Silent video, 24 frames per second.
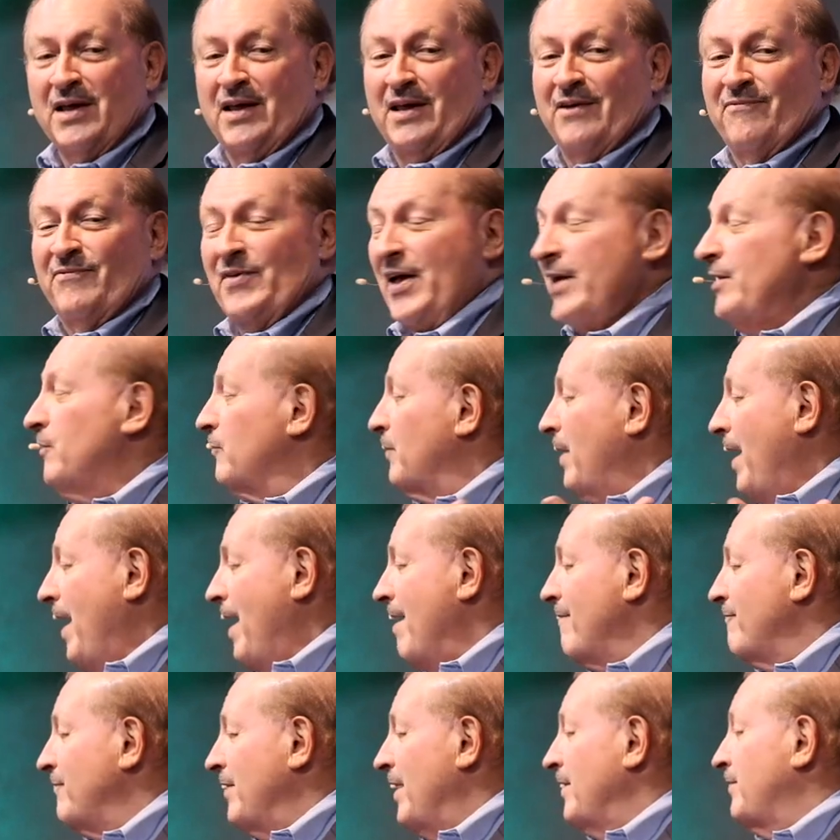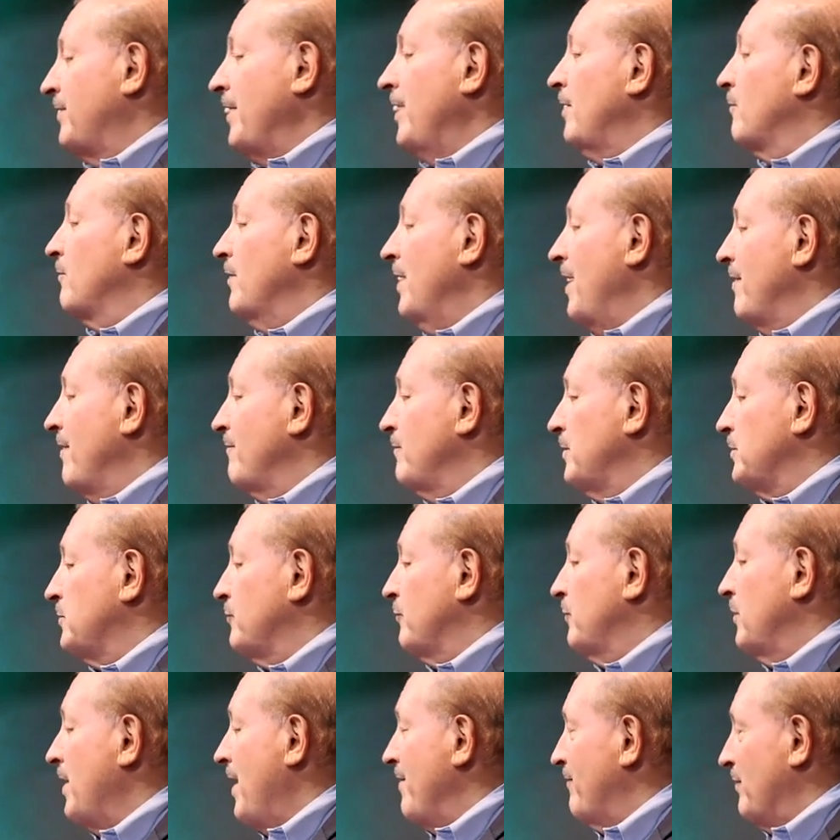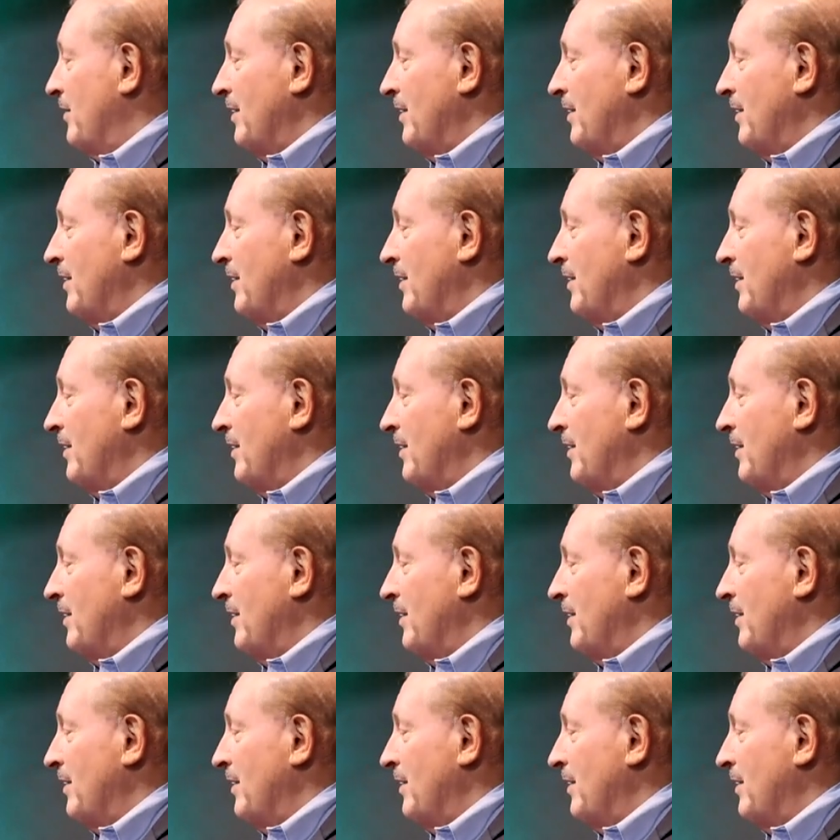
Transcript: if they don't have that, they don't have much of a life.